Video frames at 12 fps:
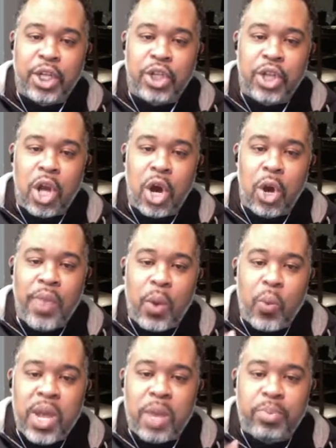to know that
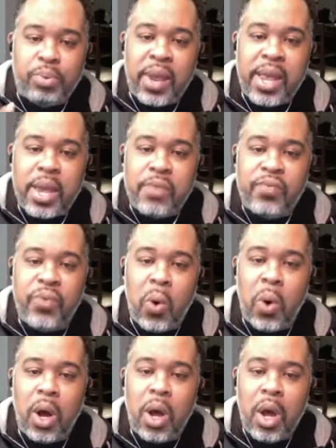we are praying
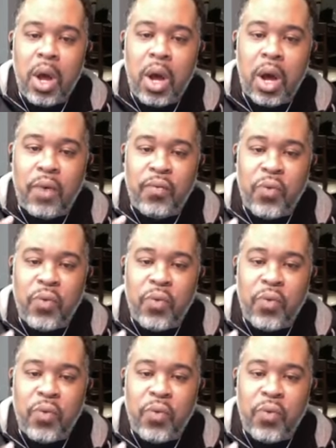for uh,